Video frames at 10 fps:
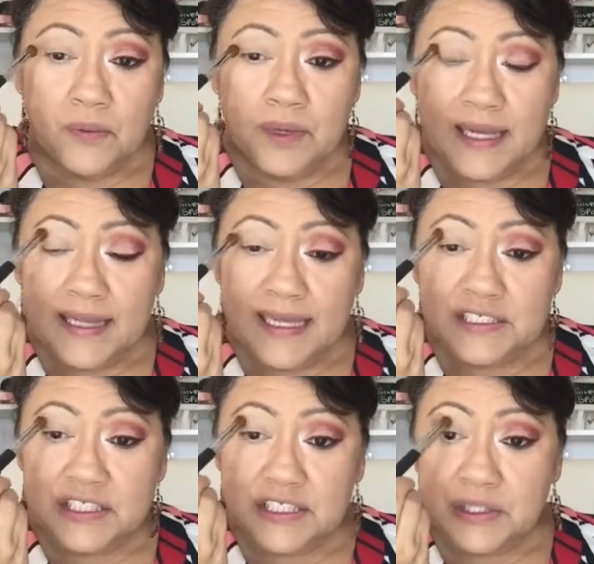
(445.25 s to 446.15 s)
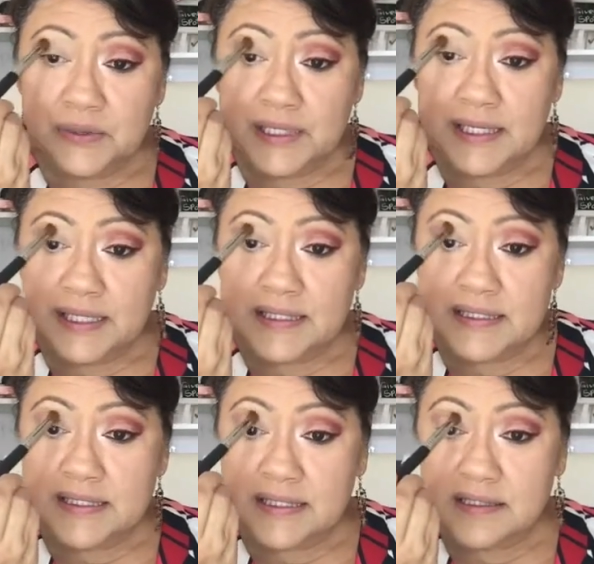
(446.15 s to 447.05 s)
What I'd like to do
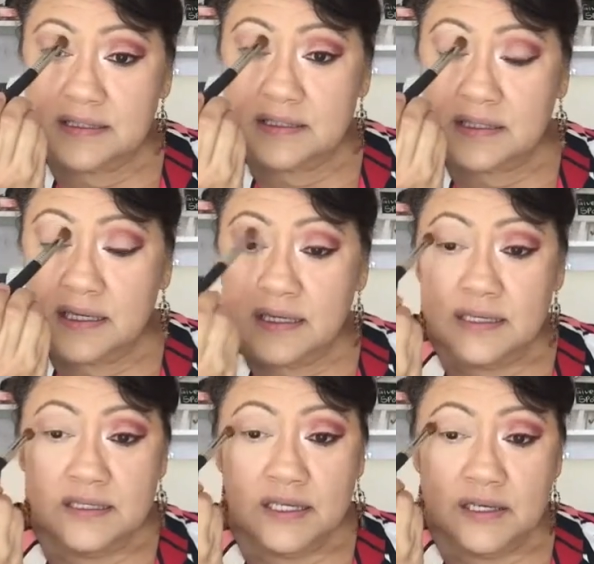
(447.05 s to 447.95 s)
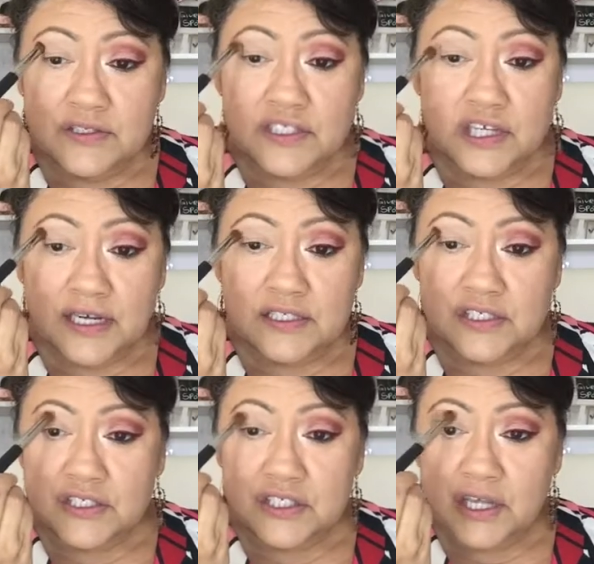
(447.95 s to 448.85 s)
is, you know, start
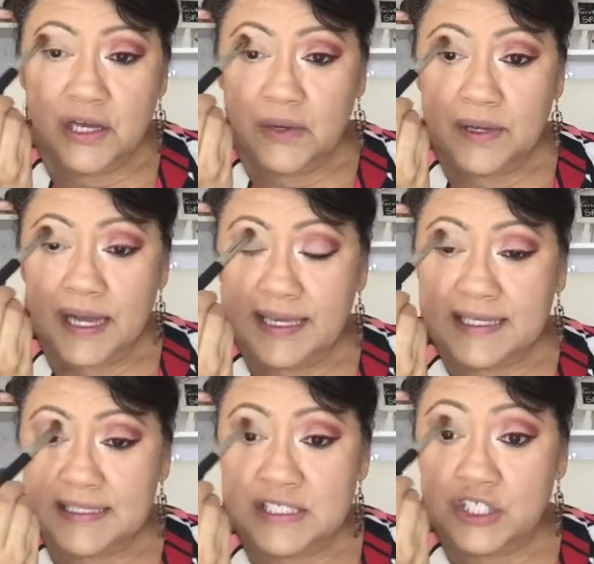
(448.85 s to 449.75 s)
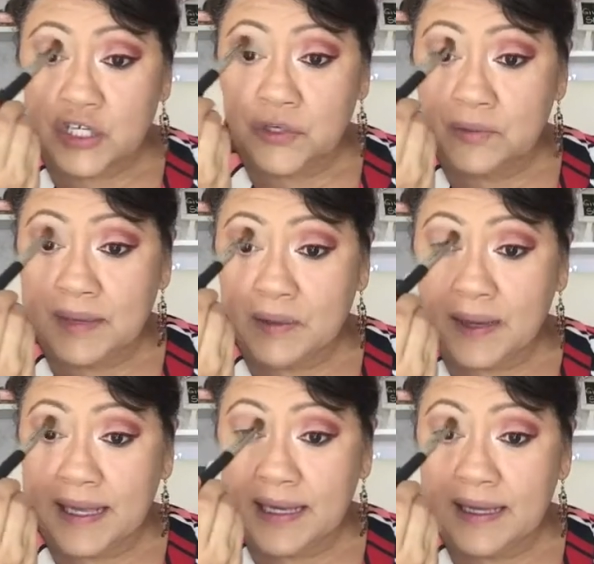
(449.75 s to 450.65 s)
slow, kind of scoot my
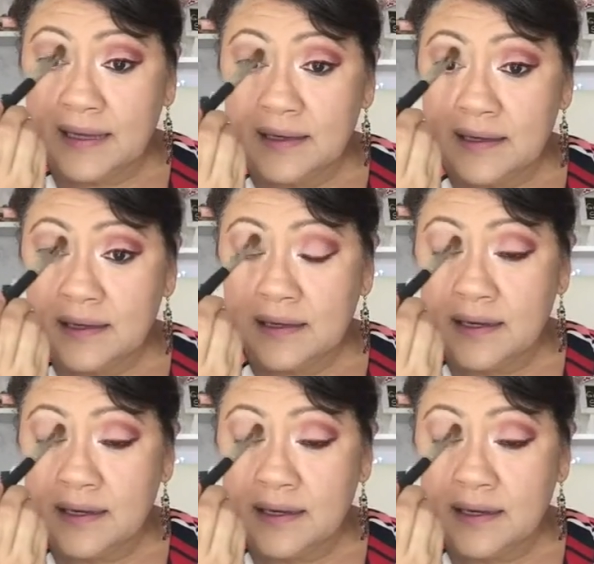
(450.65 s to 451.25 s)
way in